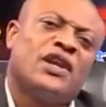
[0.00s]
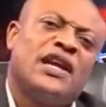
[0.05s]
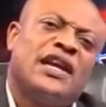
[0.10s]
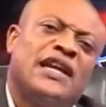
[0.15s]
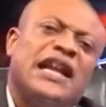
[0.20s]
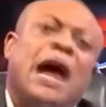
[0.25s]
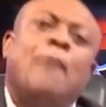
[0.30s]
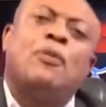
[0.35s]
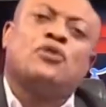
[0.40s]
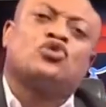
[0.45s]

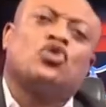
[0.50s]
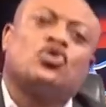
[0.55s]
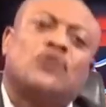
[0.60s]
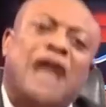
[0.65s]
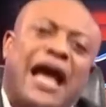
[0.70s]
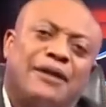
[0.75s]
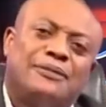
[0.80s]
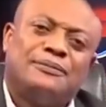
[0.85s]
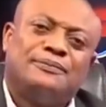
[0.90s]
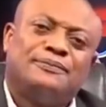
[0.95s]
No
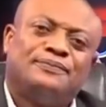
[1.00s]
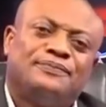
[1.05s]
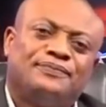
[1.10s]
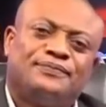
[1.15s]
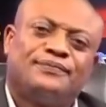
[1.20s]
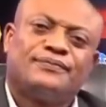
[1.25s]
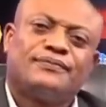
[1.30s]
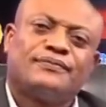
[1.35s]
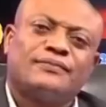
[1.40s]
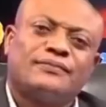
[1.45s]
prosecutor.
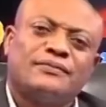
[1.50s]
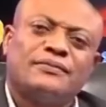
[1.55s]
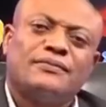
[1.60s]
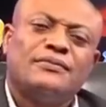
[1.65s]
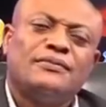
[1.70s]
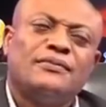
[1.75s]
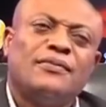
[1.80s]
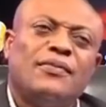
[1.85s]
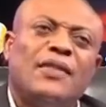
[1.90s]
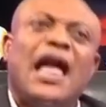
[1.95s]

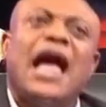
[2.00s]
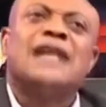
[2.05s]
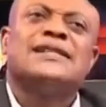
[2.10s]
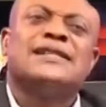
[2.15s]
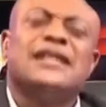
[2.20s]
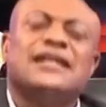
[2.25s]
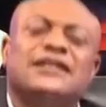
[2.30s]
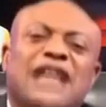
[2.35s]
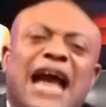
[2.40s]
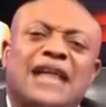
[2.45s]
I
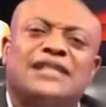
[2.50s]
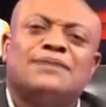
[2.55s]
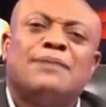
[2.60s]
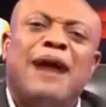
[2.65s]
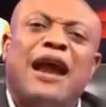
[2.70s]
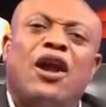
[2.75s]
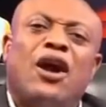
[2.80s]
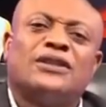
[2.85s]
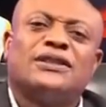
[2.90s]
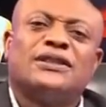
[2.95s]
say, Judge, my
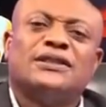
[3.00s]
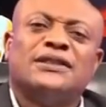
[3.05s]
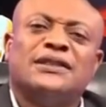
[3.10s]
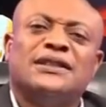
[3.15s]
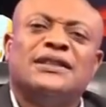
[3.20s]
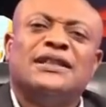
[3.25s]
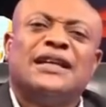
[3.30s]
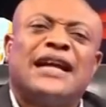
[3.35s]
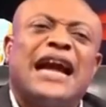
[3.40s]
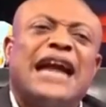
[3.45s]
lord,
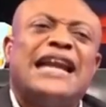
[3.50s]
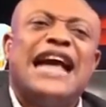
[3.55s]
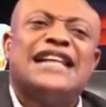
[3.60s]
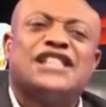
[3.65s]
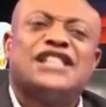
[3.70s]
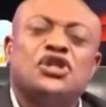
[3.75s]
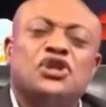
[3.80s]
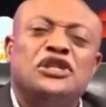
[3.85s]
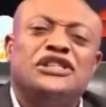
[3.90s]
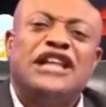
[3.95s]
can I
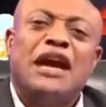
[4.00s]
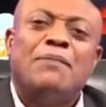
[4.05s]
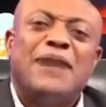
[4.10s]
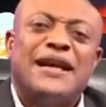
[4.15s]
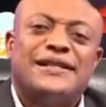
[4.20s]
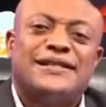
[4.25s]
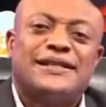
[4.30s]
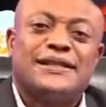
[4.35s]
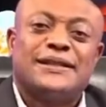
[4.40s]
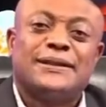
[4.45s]
see you in
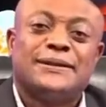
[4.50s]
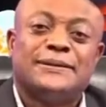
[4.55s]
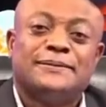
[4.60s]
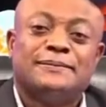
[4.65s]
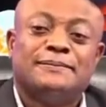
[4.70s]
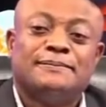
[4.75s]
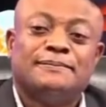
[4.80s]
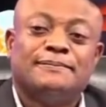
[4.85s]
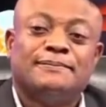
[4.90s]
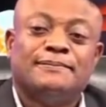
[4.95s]
chambers?
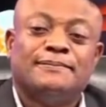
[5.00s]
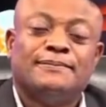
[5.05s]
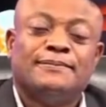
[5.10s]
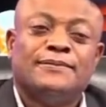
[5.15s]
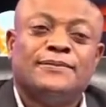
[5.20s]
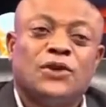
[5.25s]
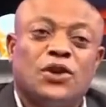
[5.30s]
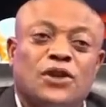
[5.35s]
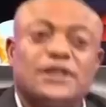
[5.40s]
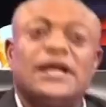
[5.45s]

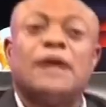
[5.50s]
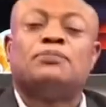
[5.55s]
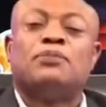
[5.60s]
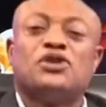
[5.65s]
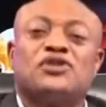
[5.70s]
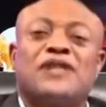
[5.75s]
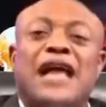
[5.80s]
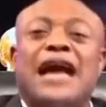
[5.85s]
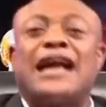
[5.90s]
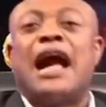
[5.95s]
I say,
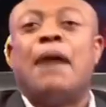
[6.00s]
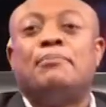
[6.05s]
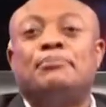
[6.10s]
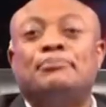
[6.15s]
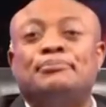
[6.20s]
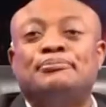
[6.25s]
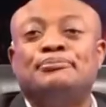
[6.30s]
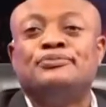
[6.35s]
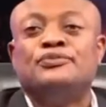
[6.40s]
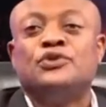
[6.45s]
prosecutor, come.
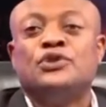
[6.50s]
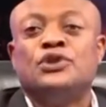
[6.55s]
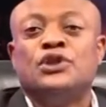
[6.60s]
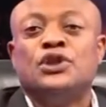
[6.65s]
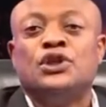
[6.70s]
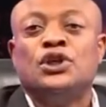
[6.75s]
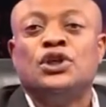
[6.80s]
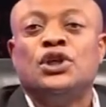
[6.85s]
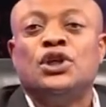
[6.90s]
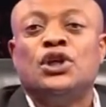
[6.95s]

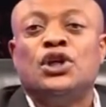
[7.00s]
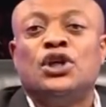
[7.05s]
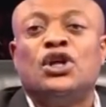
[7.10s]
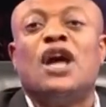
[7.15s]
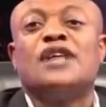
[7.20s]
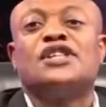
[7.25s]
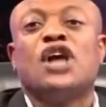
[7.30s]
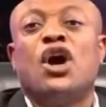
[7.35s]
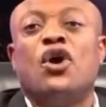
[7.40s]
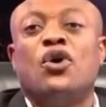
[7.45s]

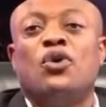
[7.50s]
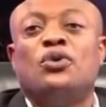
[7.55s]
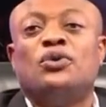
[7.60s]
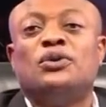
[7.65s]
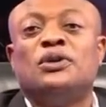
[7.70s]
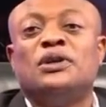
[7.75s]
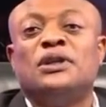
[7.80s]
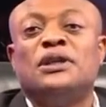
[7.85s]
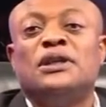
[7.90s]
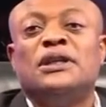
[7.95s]
No, say, oh,
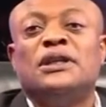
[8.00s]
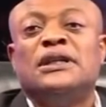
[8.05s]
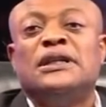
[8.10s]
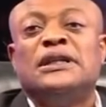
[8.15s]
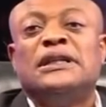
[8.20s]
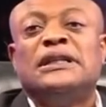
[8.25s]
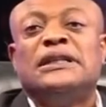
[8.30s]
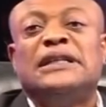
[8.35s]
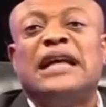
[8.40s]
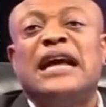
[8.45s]

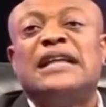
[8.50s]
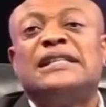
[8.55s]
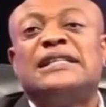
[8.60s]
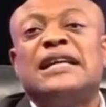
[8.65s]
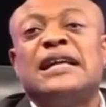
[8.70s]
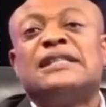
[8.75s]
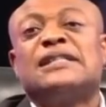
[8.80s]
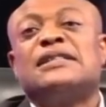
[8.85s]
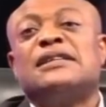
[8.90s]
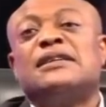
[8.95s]
there are
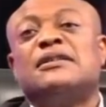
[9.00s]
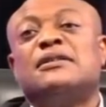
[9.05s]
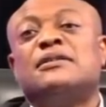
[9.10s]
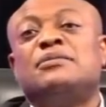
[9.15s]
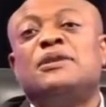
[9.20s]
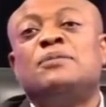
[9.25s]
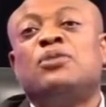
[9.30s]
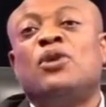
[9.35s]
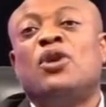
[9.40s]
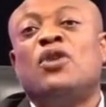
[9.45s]
these
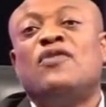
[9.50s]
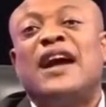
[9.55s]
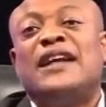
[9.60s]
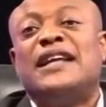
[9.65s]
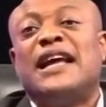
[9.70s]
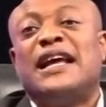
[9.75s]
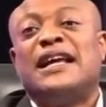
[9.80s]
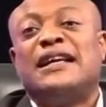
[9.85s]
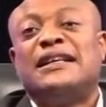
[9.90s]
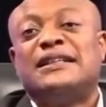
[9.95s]
people over
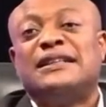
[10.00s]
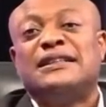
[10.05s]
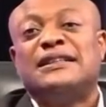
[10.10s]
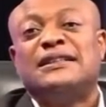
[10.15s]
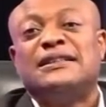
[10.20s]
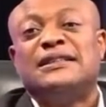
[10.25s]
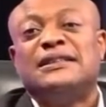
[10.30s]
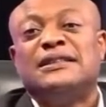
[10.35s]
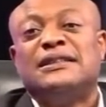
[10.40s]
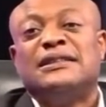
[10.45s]
there.
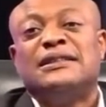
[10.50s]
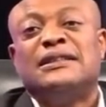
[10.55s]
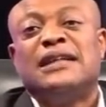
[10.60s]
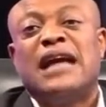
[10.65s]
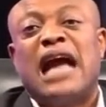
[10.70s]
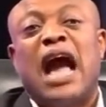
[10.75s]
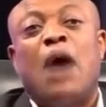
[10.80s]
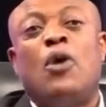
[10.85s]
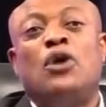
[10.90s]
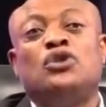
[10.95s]

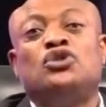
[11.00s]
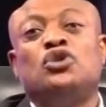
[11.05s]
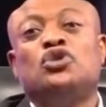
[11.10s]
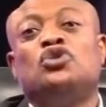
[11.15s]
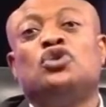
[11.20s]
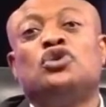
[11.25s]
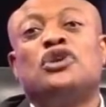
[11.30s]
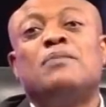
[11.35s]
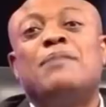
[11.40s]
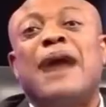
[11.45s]
I want you
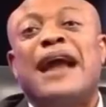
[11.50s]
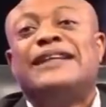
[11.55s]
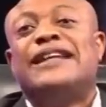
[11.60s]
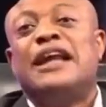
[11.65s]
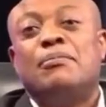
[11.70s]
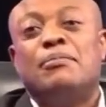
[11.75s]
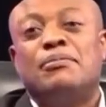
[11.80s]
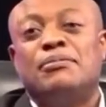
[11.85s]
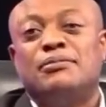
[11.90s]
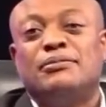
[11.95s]
to remind
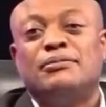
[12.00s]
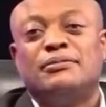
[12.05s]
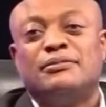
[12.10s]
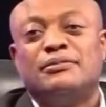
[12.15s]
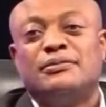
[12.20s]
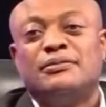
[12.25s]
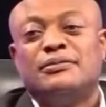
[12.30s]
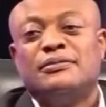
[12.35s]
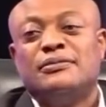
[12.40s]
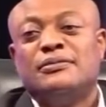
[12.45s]
them.
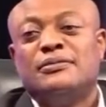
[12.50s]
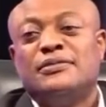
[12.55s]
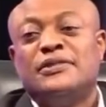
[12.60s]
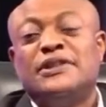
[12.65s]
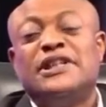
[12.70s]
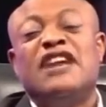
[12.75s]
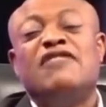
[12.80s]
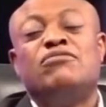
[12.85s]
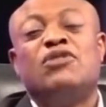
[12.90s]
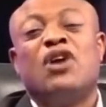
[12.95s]

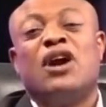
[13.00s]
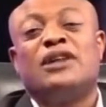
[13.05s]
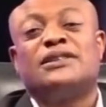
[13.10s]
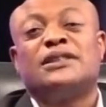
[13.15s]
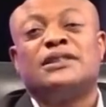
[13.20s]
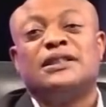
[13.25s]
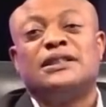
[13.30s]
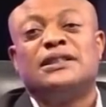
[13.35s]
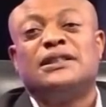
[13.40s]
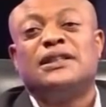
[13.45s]
They brought
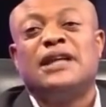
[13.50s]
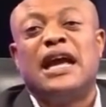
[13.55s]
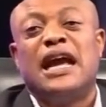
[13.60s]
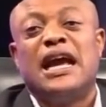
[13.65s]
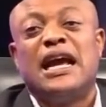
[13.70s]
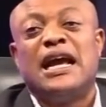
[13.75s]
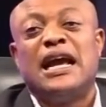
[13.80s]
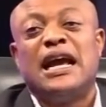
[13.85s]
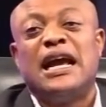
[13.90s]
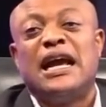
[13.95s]

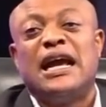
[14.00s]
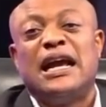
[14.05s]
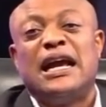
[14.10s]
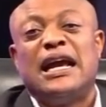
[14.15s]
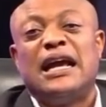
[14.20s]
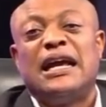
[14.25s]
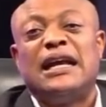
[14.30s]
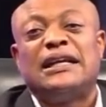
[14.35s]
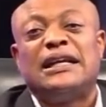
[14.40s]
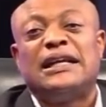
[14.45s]

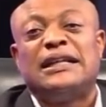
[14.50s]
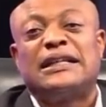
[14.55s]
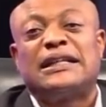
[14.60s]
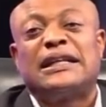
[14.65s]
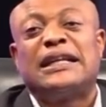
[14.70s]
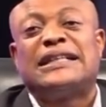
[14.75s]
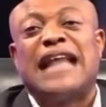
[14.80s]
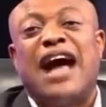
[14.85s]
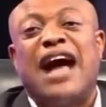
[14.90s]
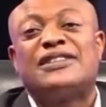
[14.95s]

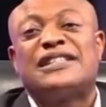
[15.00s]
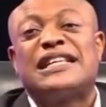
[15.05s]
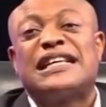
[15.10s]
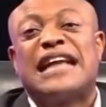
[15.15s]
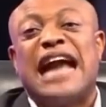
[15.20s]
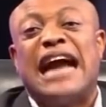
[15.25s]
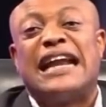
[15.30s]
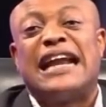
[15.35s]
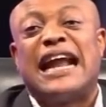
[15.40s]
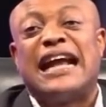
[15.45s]
3,000
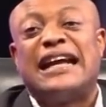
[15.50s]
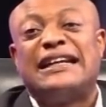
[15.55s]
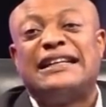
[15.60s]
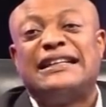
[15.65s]
Ghana.